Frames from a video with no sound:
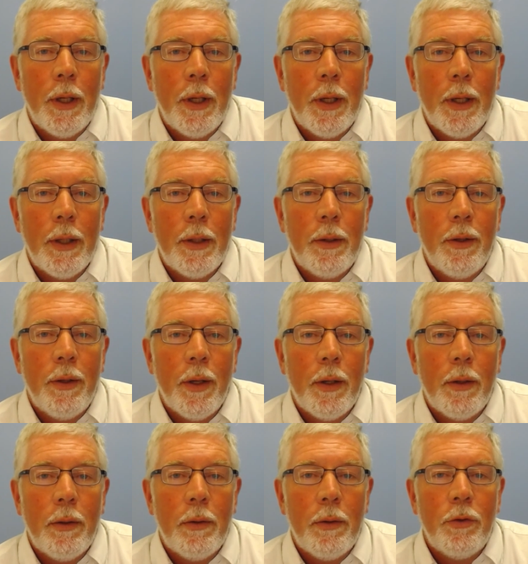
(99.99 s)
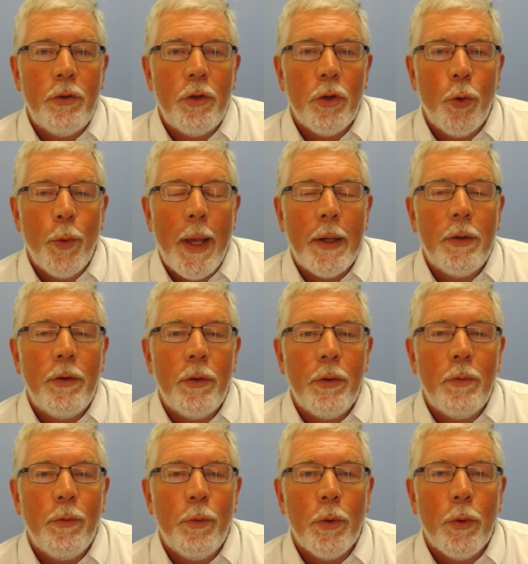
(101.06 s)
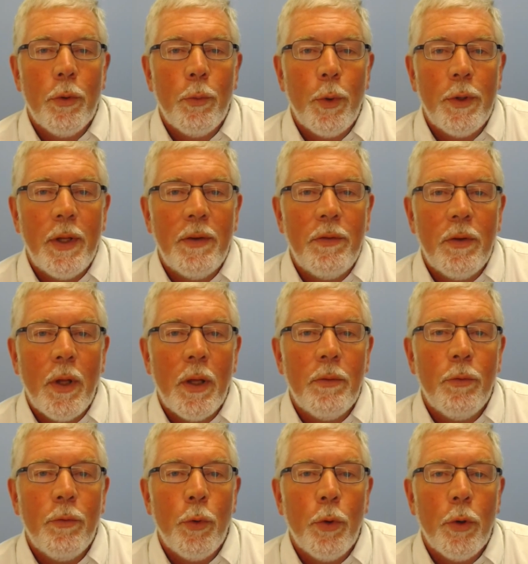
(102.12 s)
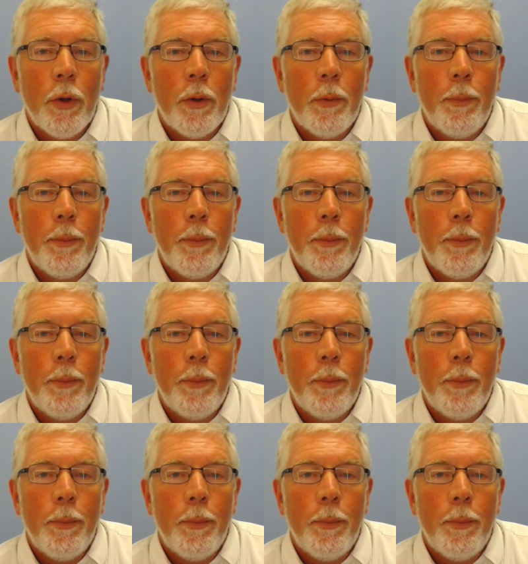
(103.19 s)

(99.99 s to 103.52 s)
and share gratitude for what they've done for